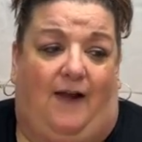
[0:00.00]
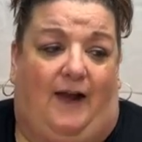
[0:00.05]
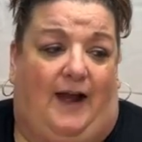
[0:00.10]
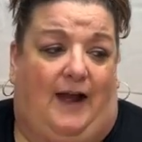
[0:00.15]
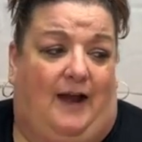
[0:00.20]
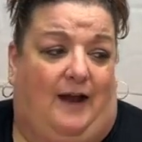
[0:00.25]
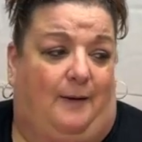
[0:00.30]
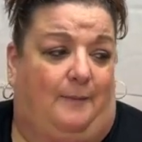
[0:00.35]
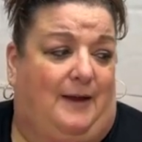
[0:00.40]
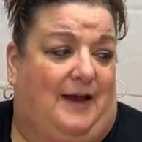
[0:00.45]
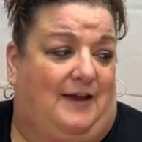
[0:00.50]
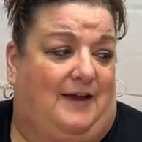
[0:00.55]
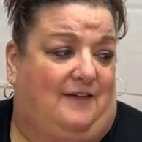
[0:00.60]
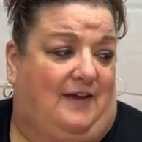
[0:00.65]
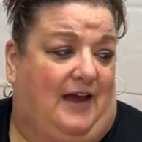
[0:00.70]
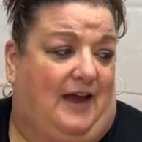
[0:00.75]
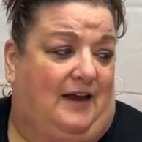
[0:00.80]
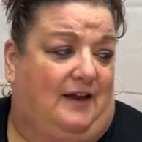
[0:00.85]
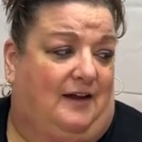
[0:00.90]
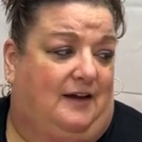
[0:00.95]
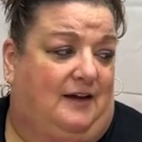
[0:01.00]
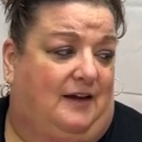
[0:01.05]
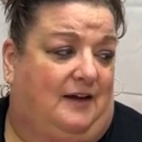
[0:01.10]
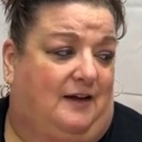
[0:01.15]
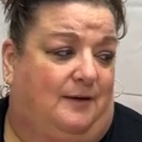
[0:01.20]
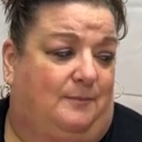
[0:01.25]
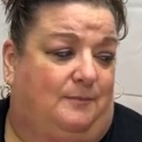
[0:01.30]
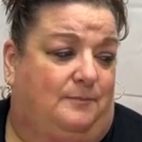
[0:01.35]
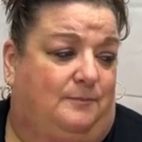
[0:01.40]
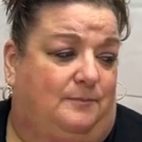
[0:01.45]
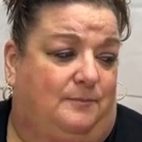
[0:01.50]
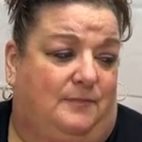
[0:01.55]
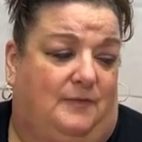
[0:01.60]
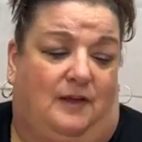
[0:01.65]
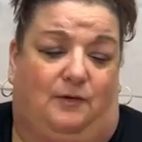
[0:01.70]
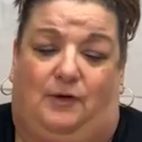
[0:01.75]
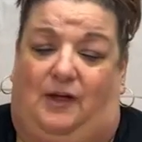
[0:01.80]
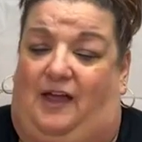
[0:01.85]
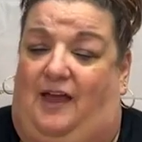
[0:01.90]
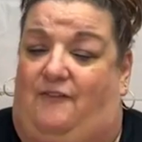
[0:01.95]
Um, I've got, um,
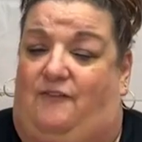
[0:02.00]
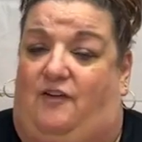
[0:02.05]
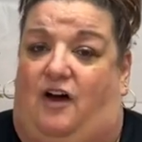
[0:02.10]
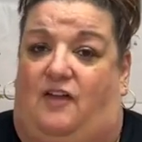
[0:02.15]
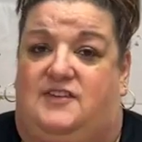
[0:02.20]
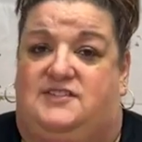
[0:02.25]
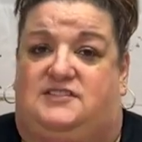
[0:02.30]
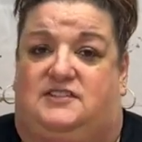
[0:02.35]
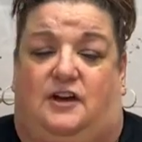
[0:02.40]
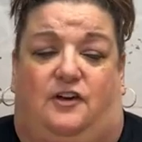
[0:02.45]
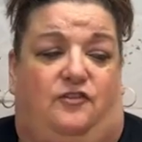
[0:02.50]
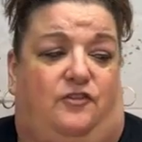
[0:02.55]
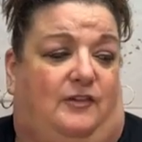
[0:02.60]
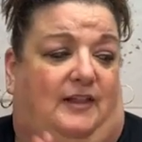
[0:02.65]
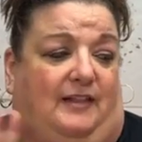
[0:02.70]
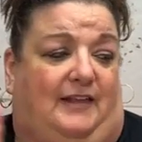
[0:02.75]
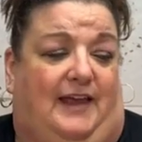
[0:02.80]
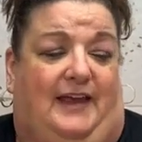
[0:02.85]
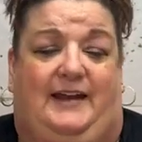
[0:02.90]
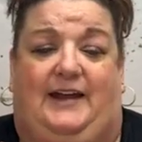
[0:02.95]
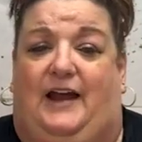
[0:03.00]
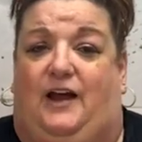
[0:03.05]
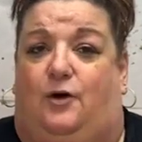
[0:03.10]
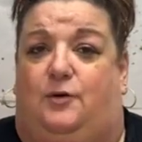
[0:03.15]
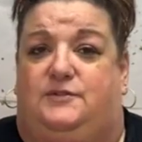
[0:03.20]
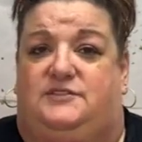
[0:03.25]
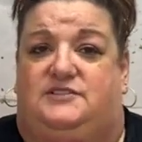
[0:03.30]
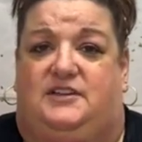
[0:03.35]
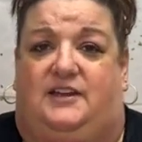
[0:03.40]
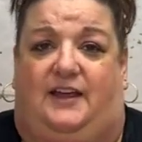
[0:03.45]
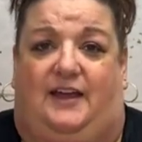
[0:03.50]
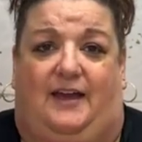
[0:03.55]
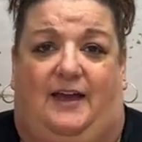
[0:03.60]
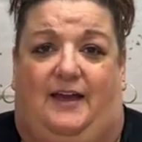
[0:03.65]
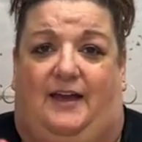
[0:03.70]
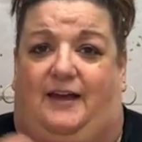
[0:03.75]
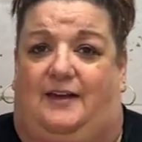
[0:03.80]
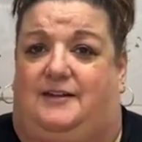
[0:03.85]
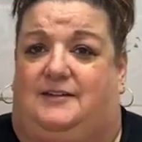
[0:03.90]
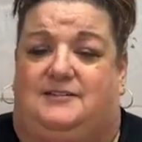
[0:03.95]
I'll have all the stuff laid out
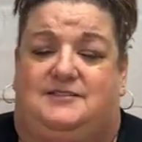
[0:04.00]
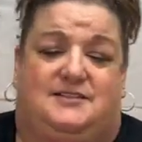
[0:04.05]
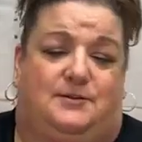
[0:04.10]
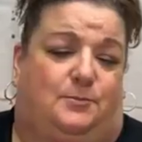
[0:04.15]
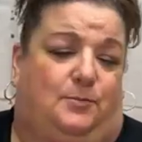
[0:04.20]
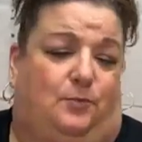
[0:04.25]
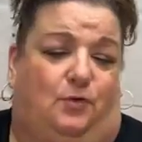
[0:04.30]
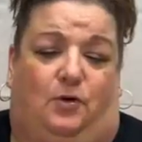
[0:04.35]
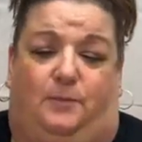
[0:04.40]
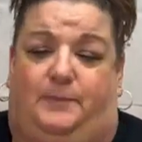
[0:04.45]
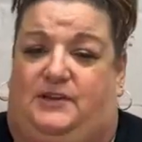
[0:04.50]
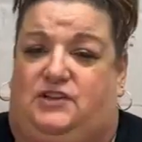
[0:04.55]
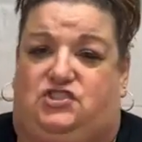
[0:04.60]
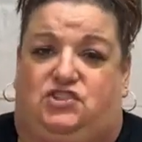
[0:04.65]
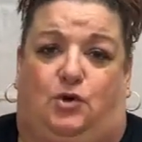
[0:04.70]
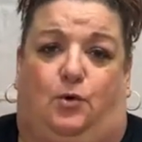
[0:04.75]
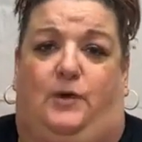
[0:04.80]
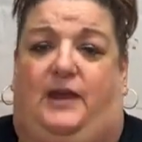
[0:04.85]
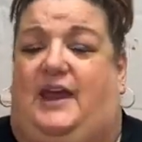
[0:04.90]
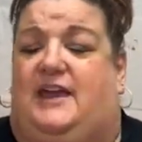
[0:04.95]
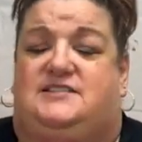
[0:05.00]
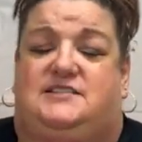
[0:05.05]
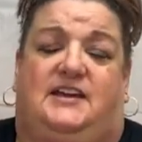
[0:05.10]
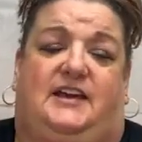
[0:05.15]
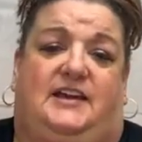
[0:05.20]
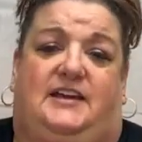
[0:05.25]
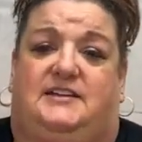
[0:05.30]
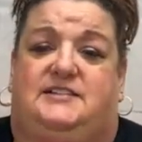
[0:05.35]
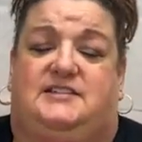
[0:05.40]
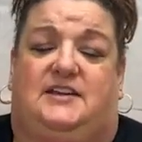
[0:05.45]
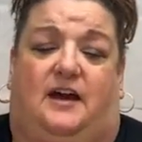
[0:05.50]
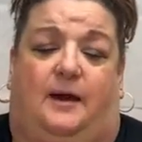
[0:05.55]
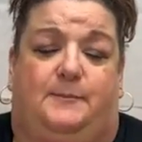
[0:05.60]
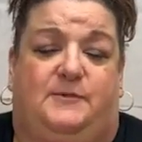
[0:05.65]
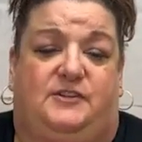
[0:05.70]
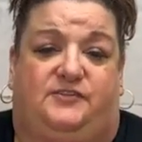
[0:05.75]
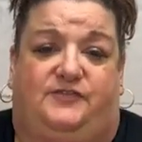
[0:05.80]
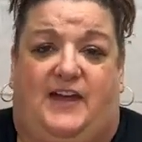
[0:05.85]
and we'll be showcasing it um,